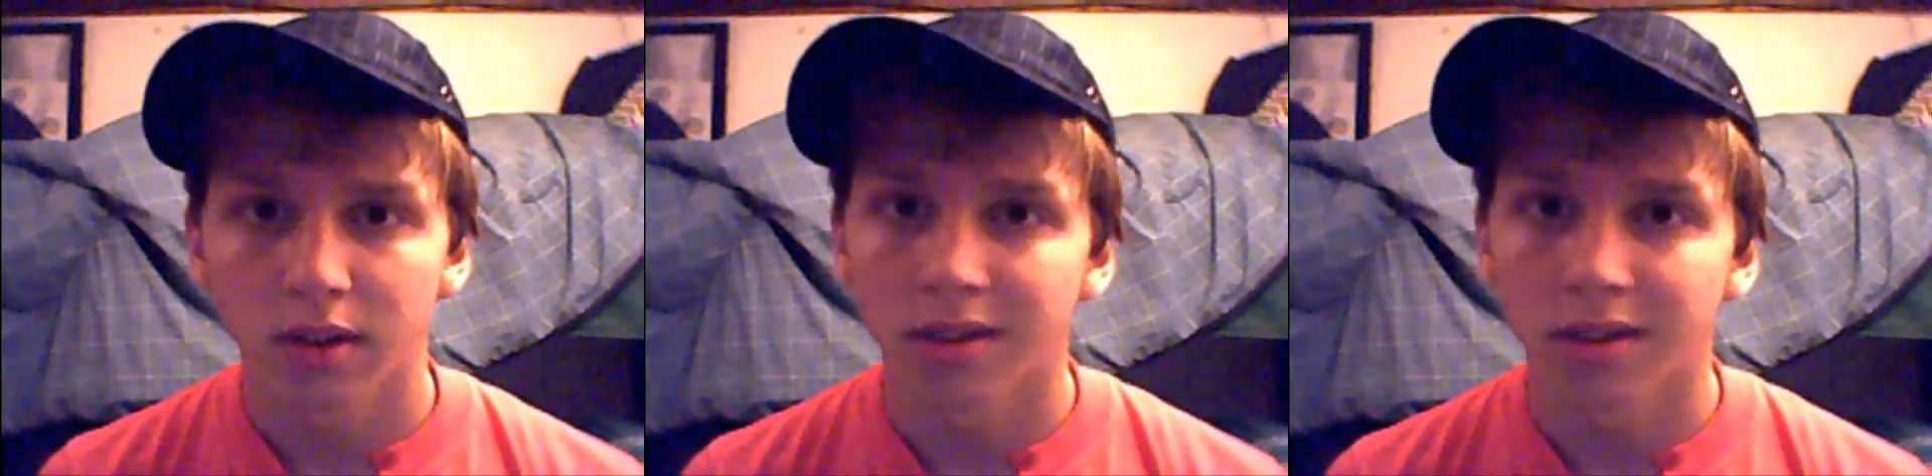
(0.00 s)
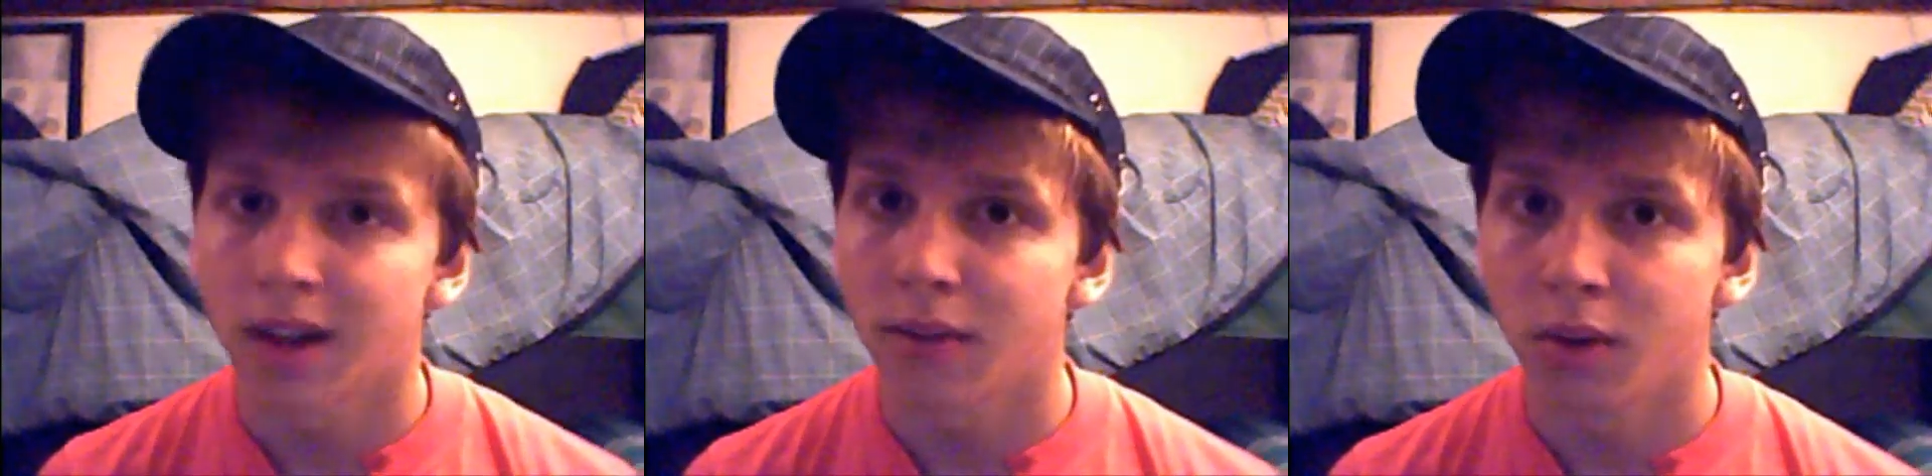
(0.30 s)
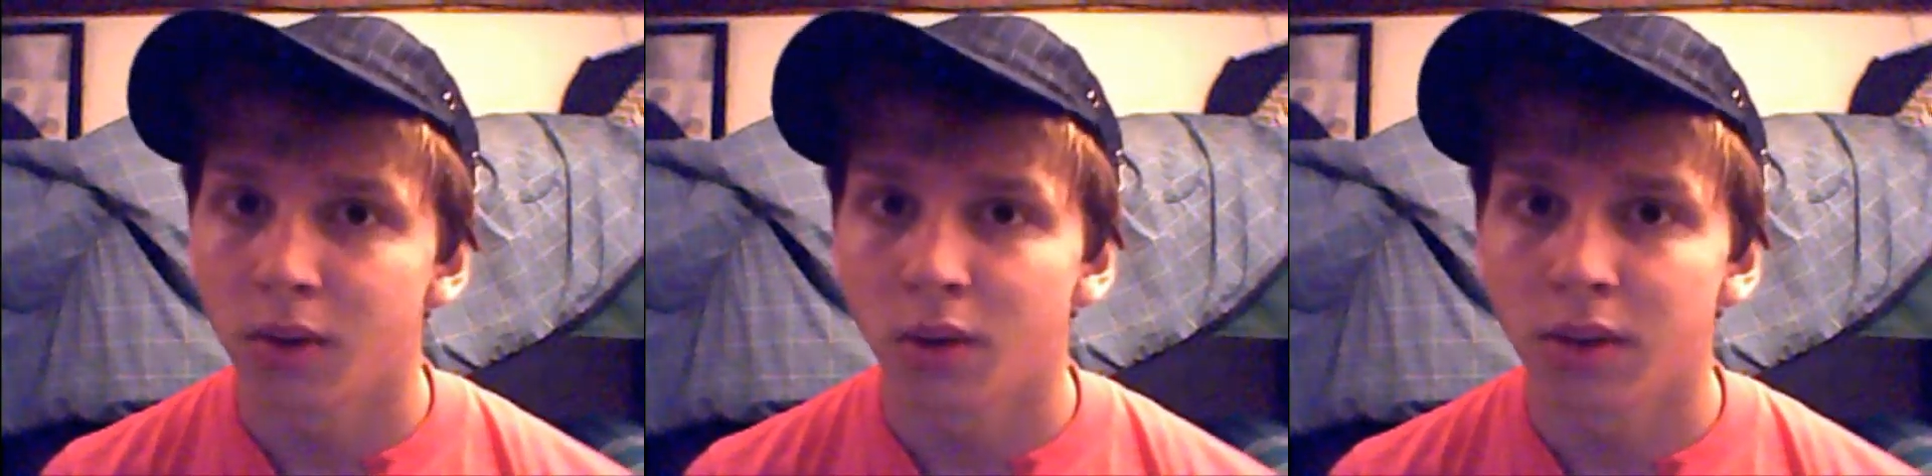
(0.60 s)
because a lot of
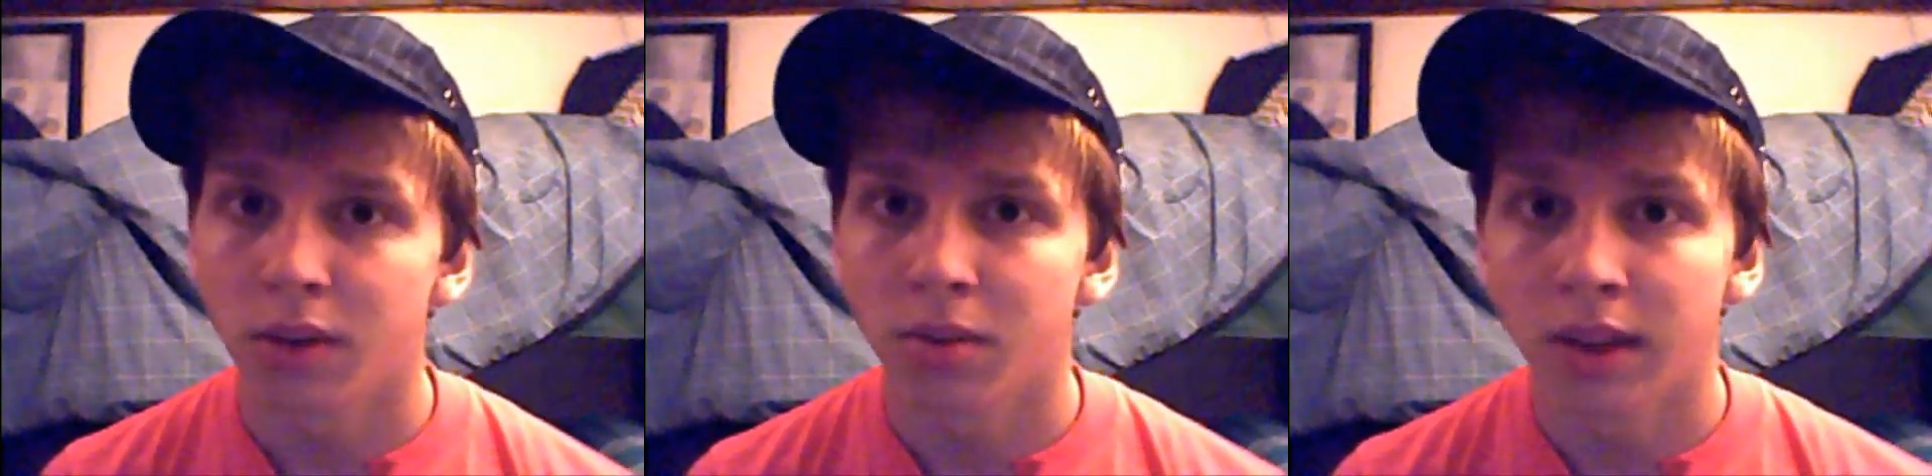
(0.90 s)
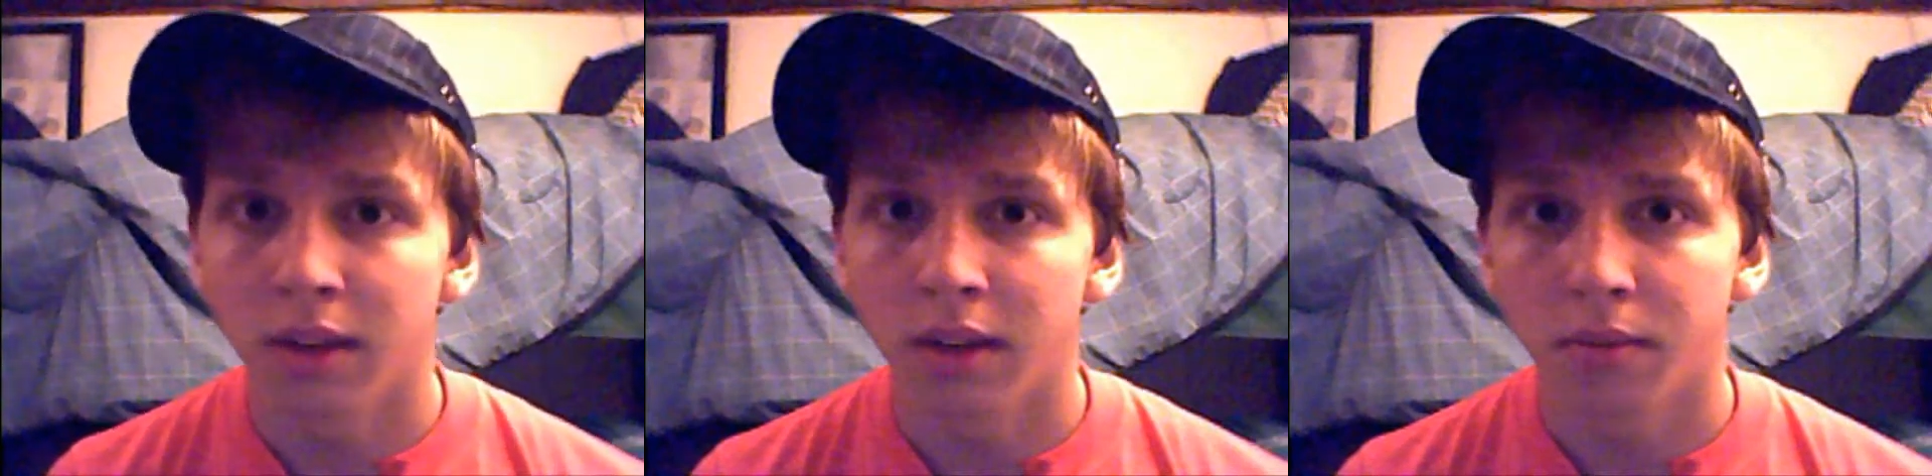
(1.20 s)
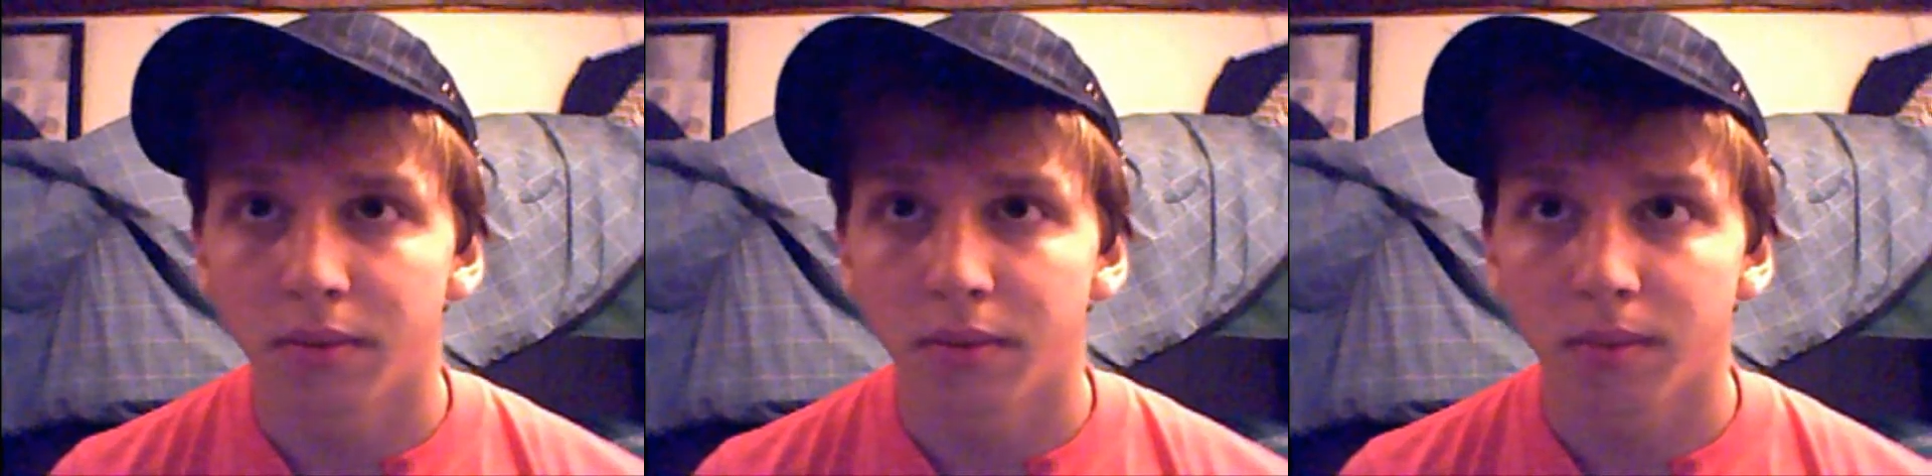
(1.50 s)
you only believe
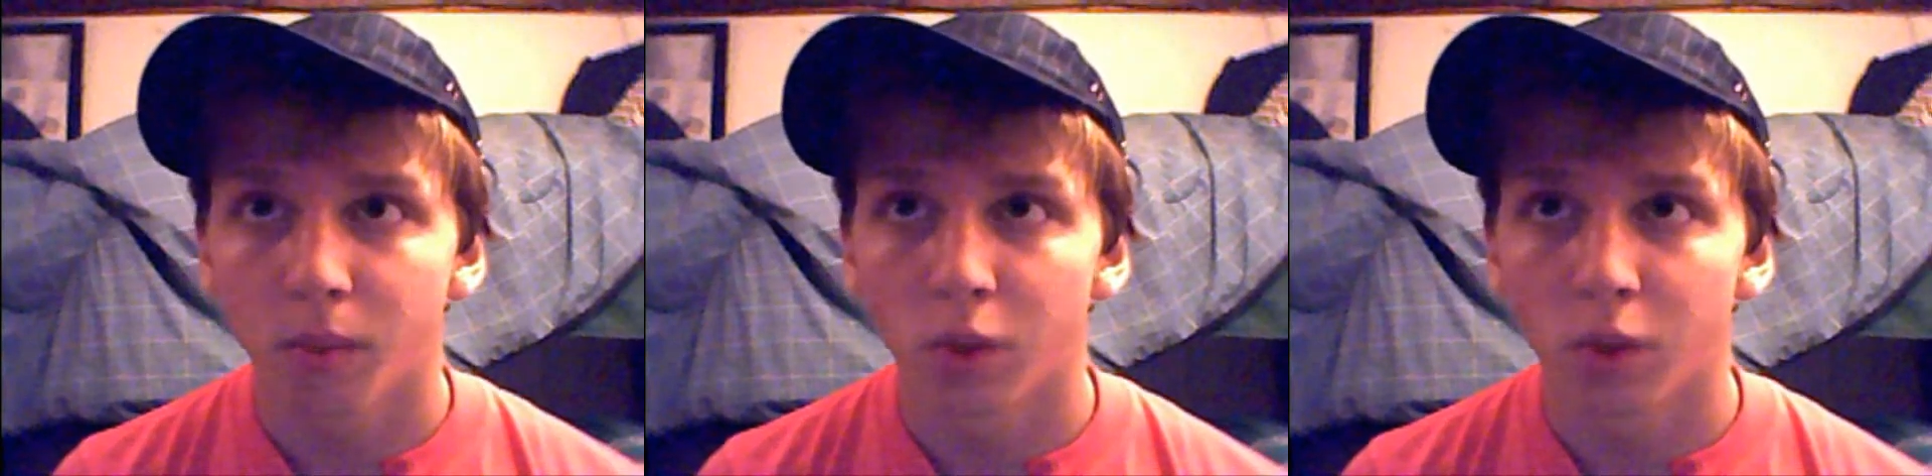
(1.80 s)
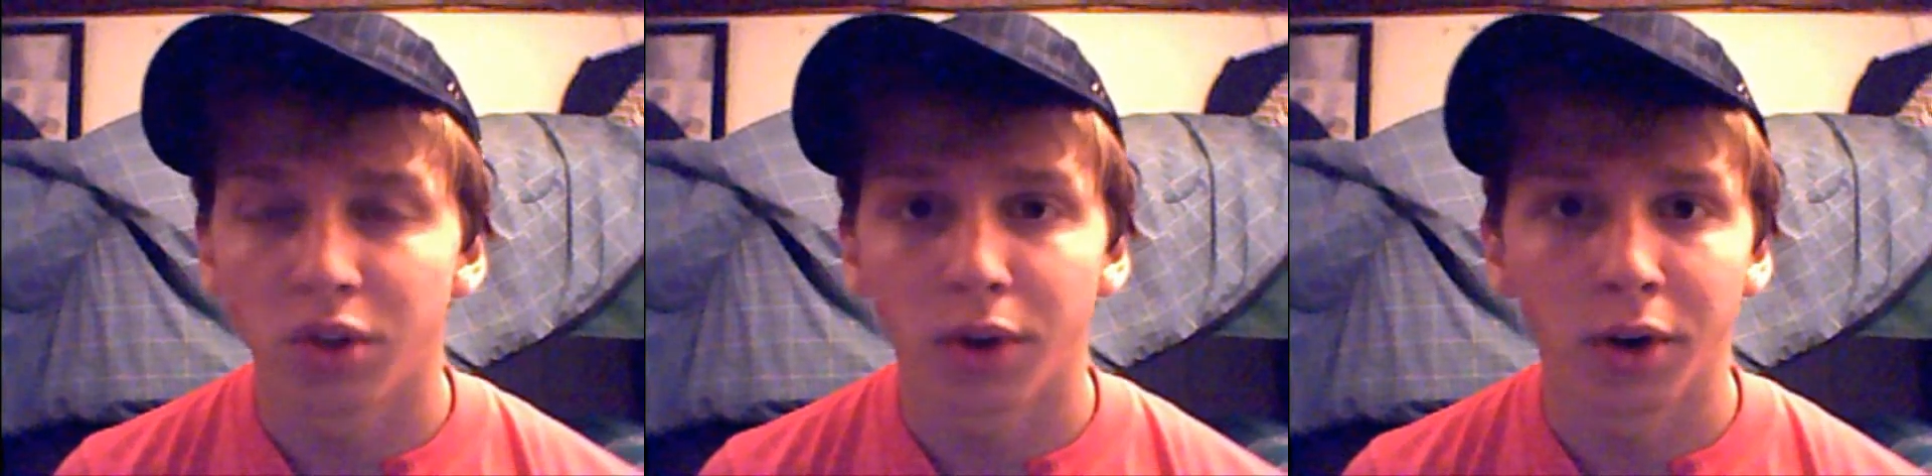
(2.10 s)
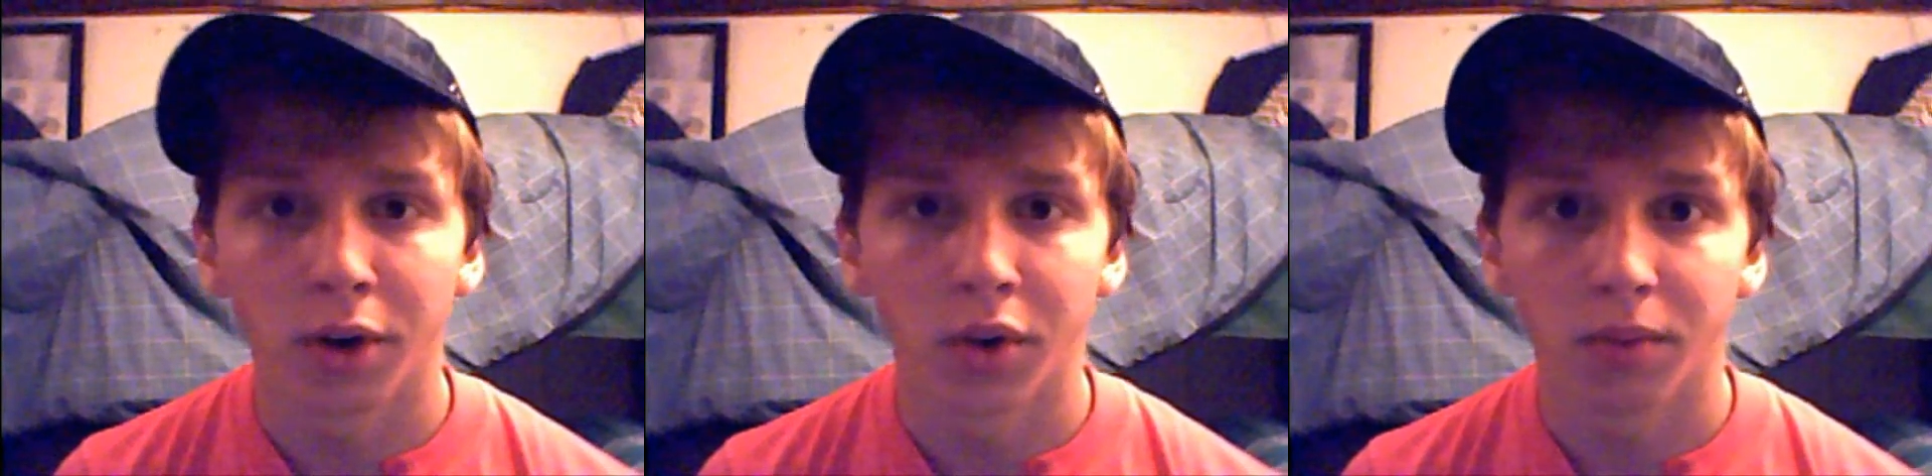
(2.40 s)
what you've
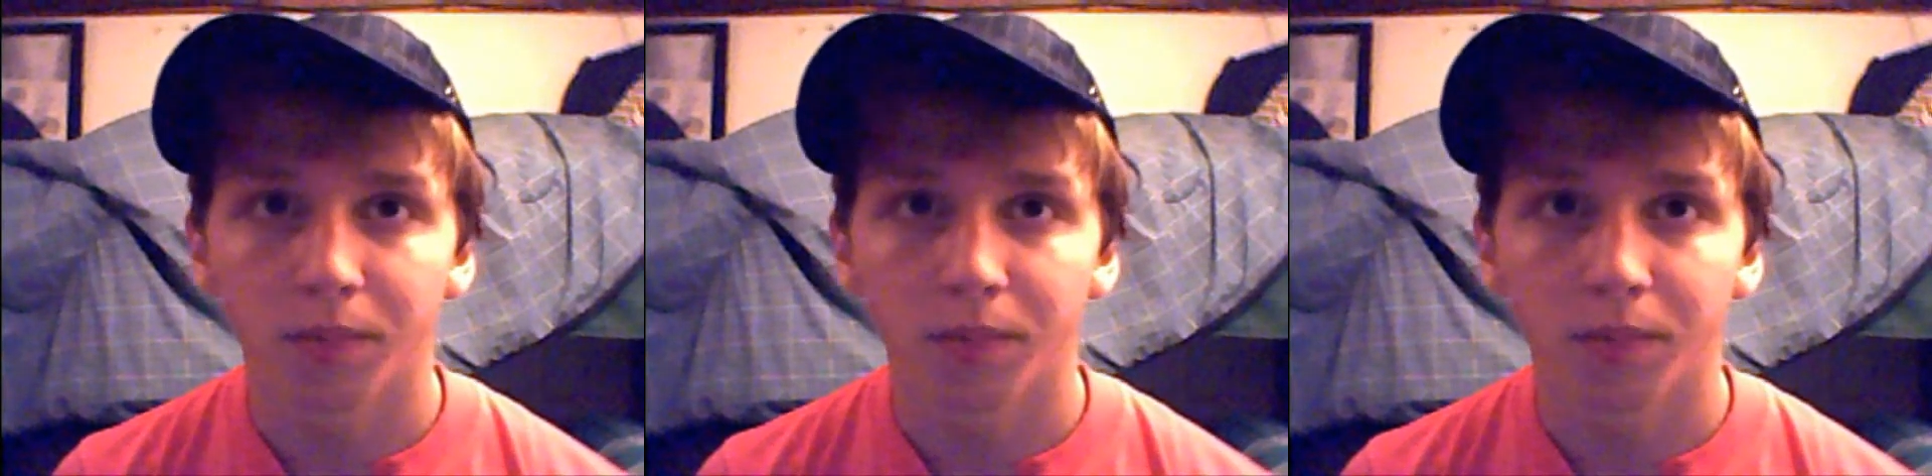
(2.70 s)
heard.